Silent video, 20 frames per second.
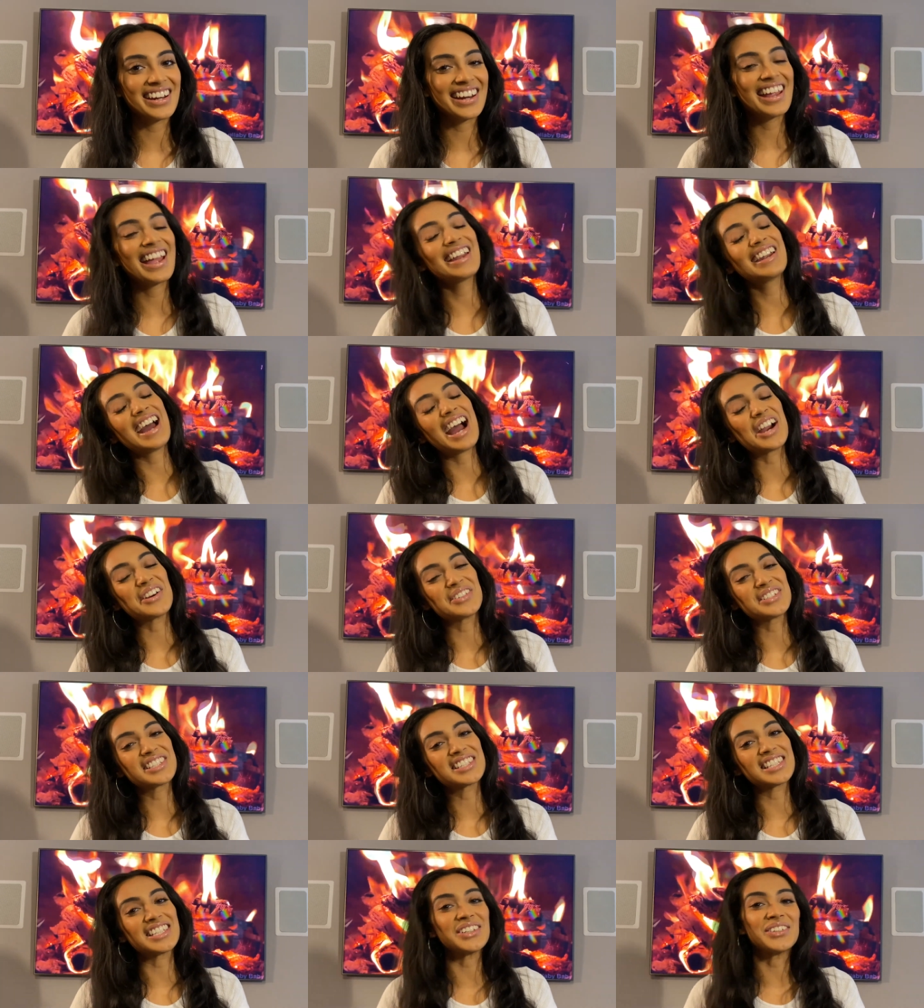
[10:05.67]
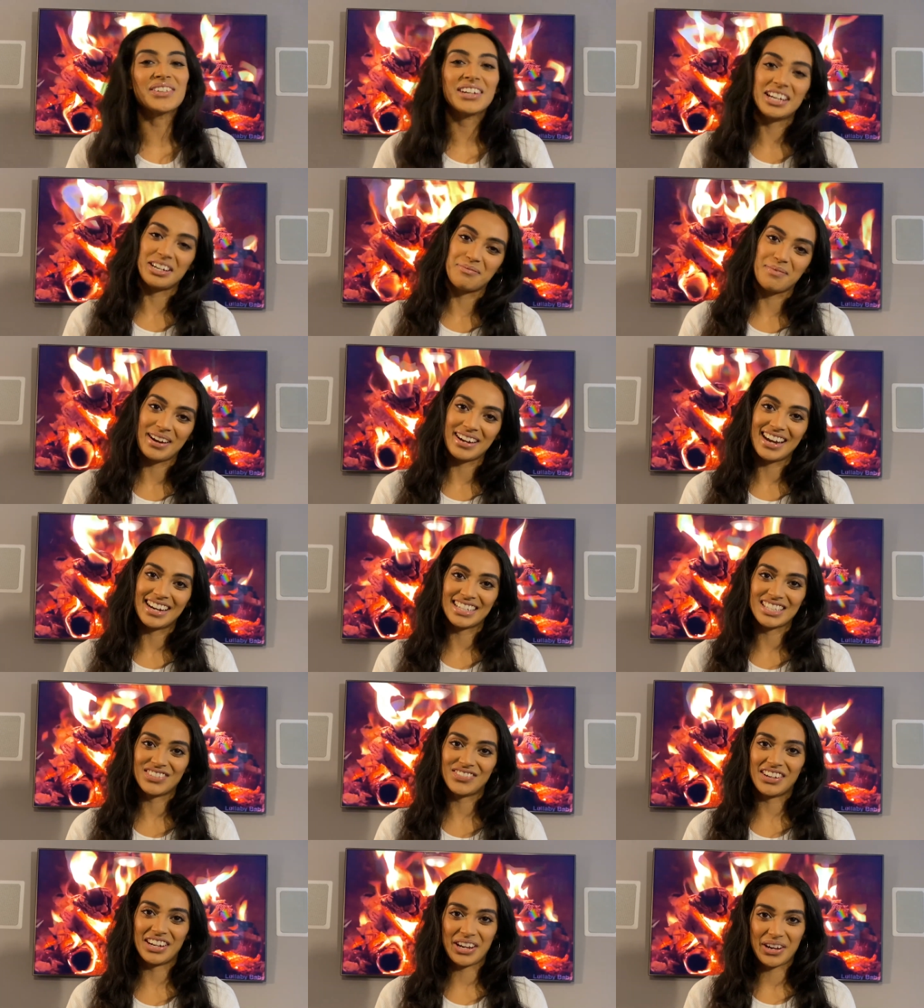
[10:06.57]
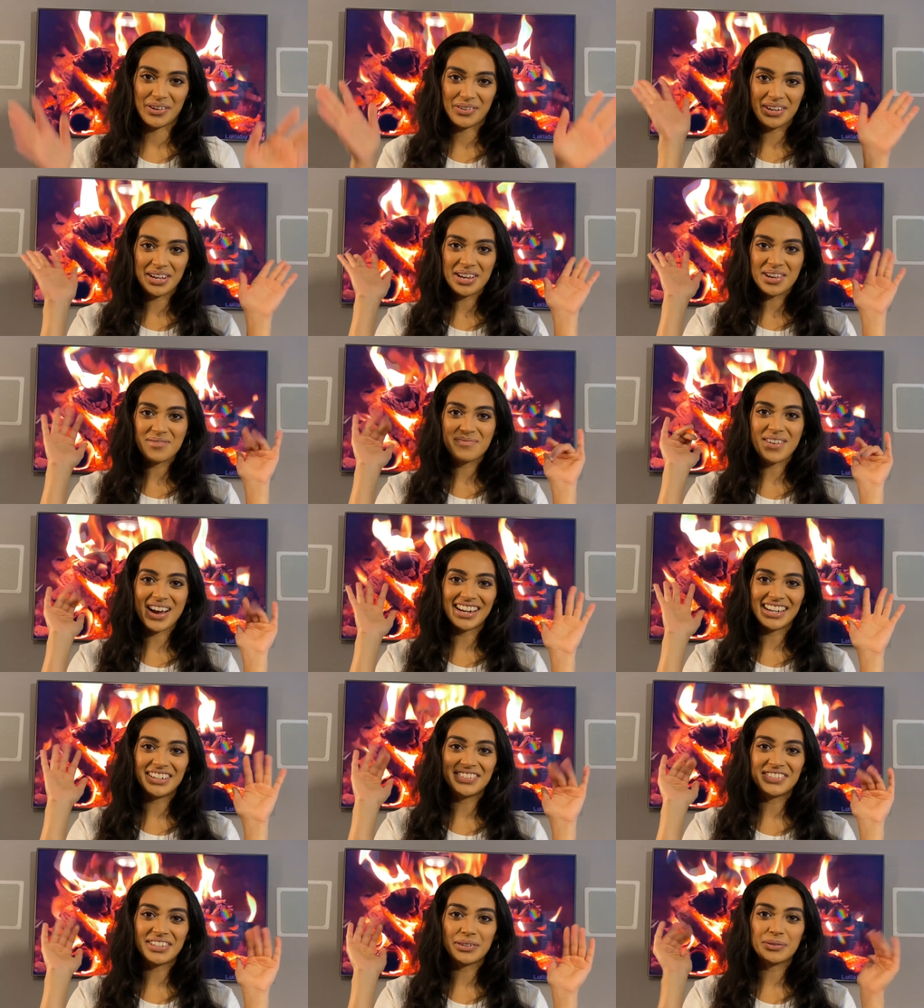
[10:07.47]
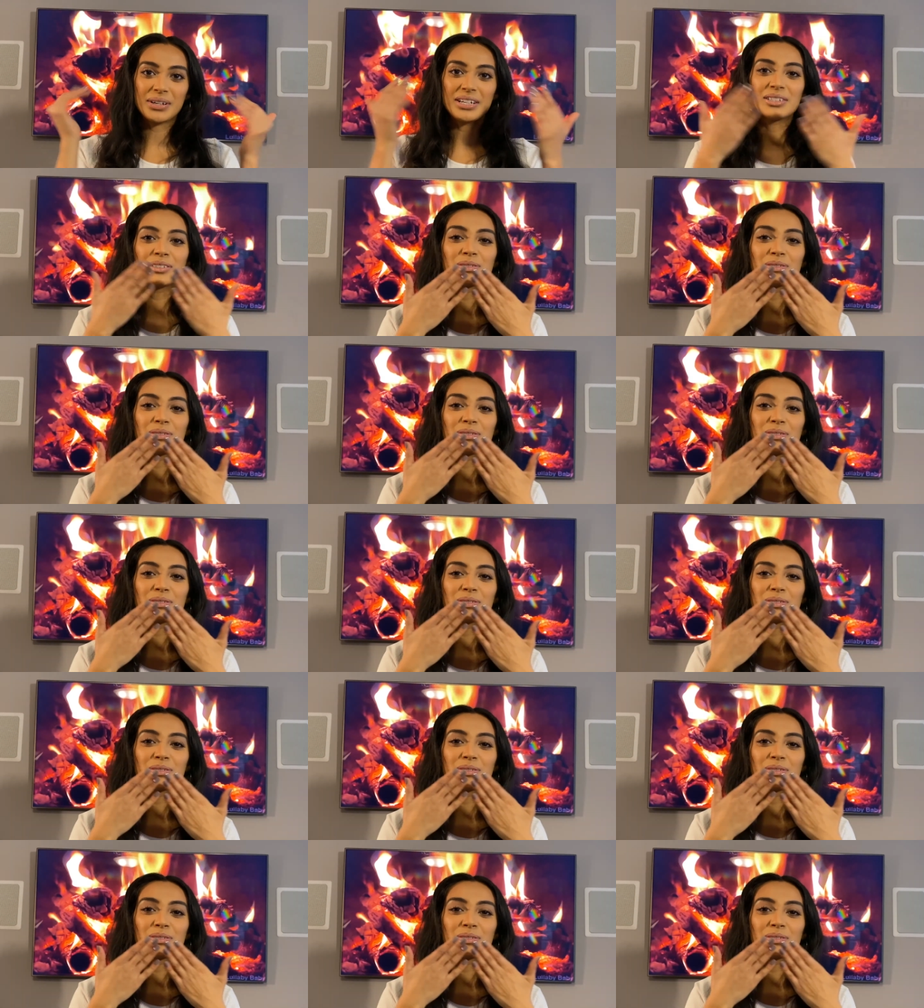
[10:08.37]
and I will see you in my next video. Bye everyone.